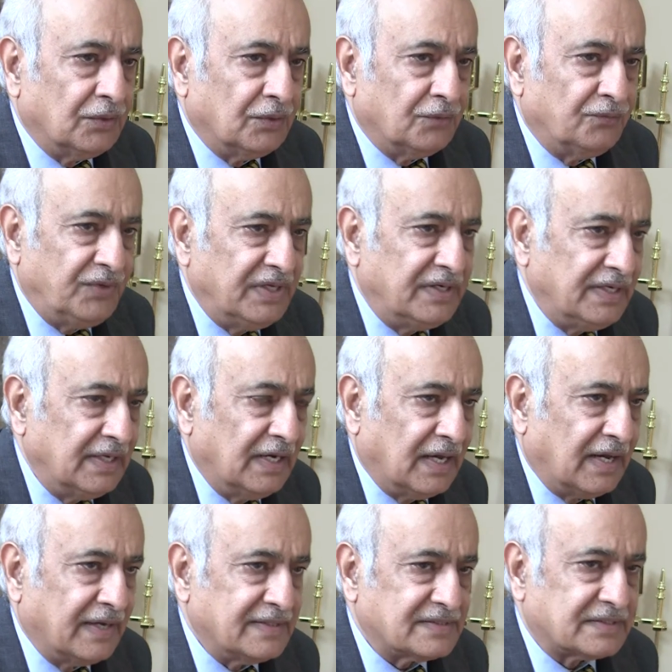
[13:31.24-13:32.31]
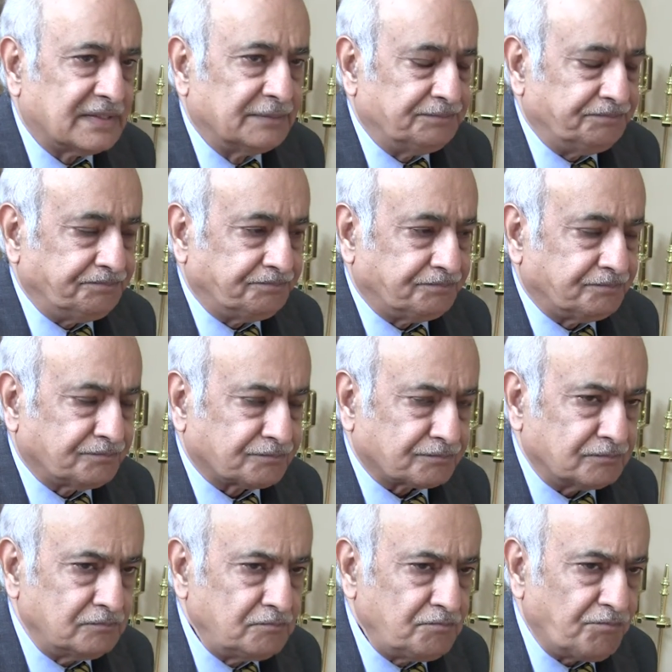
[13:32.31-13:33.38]
we realized
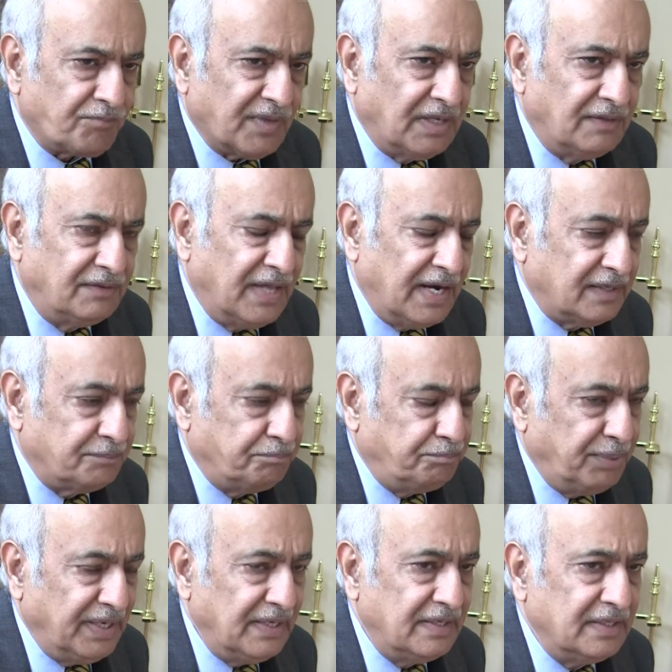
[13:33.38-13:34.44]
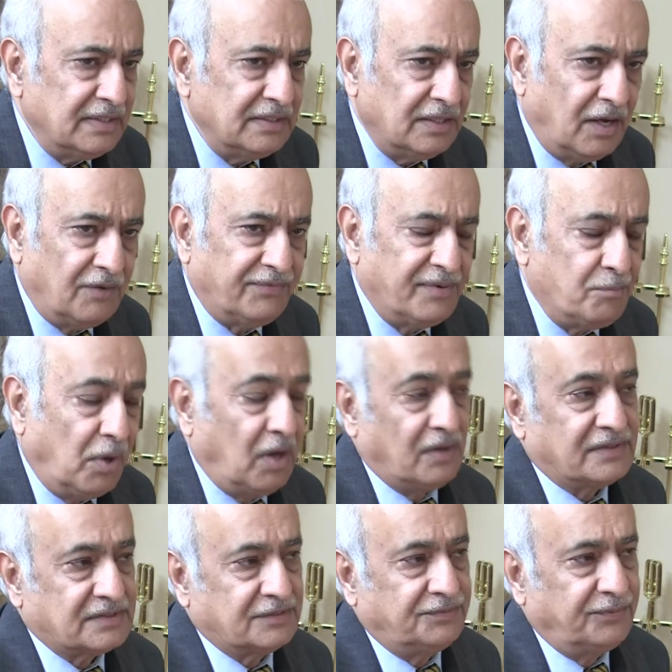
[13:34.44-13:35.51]
that building of a
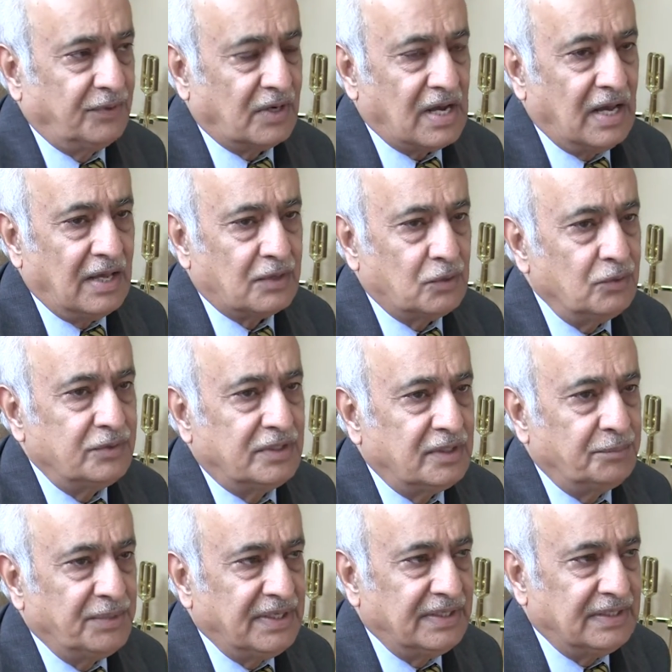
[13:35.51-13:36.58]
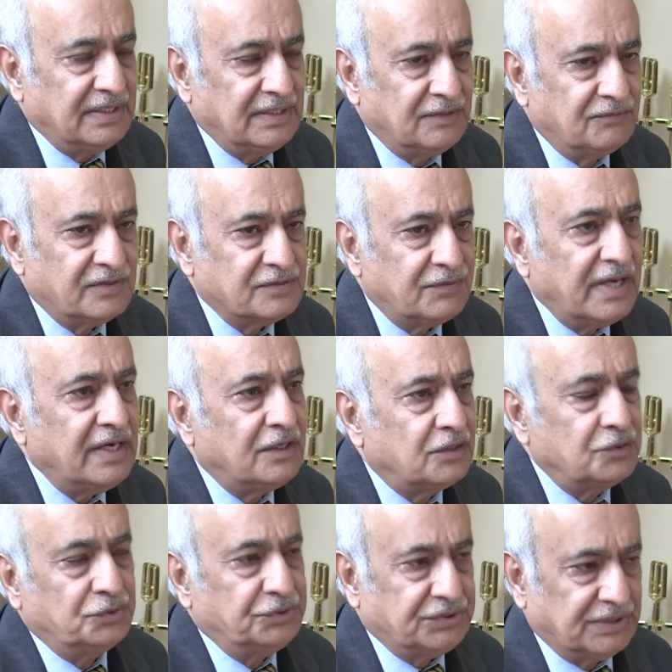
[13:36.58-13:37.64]
mosque for our own community was very
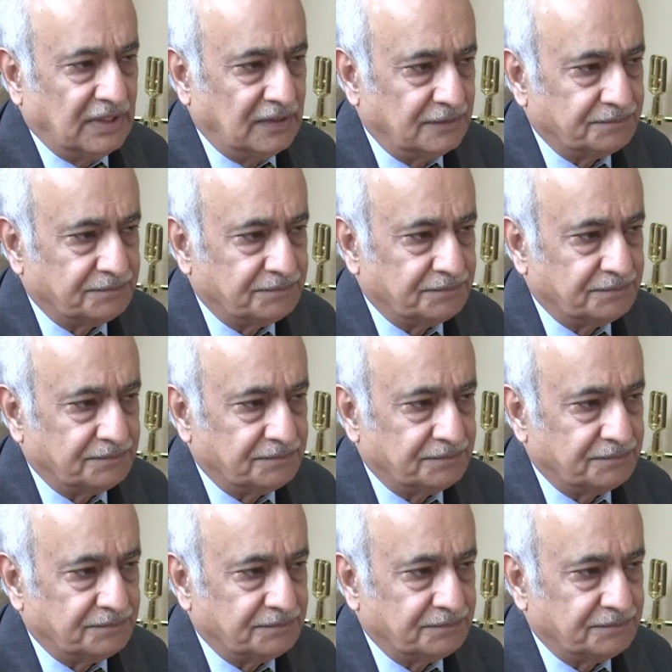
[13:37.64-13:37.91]
crucial.